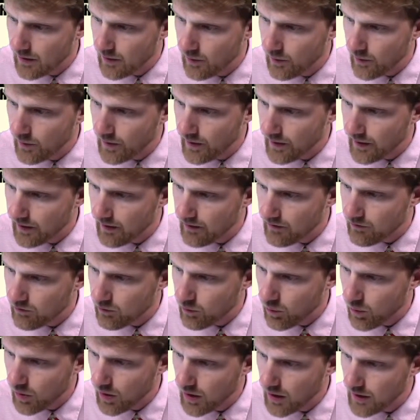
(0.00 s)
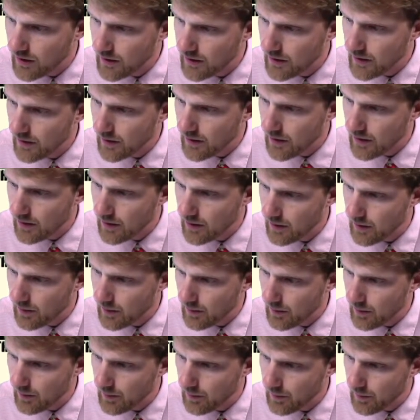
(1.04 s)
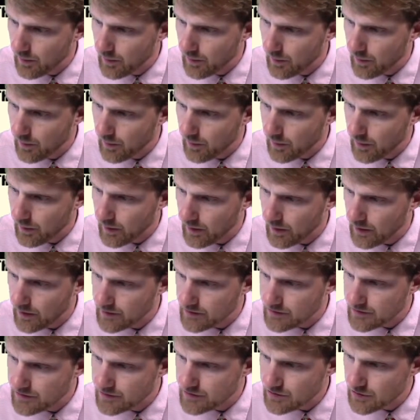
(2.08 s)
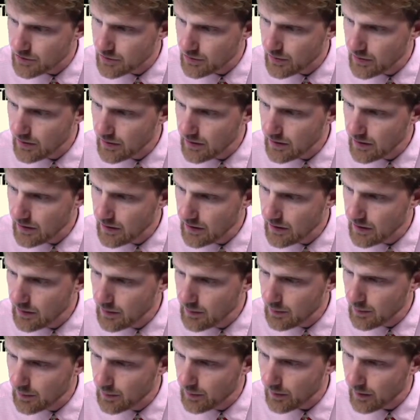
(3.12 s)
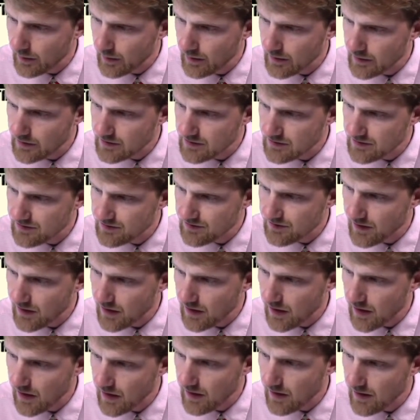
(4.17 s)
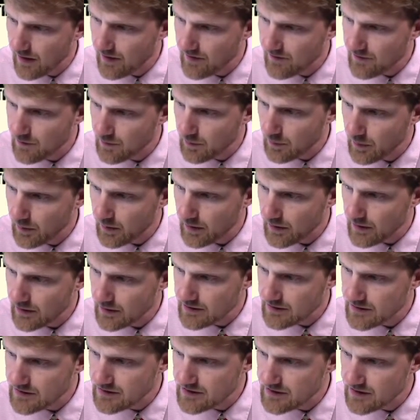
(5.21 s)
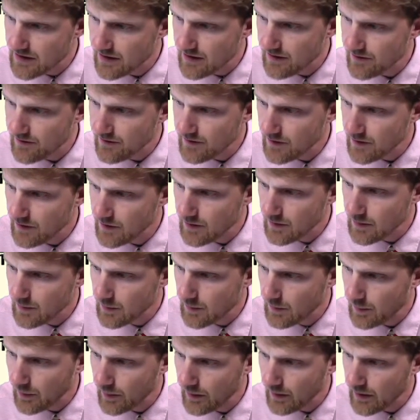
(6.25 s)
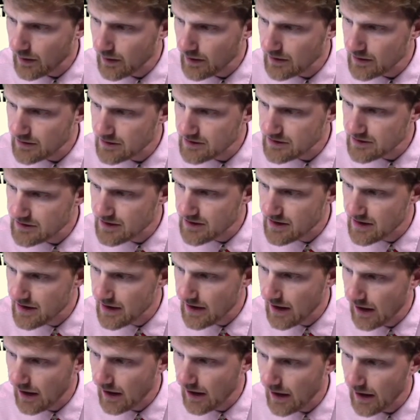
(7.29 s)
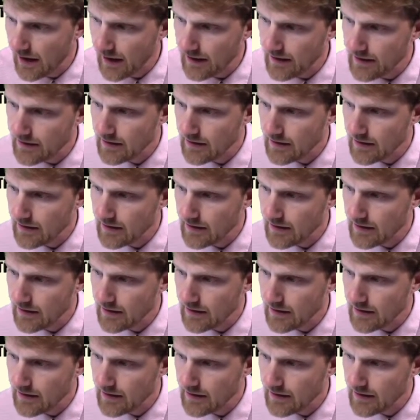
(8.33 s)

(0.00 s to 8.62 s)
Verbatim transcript: we have 1 + 3 + 5 + 7 + 9,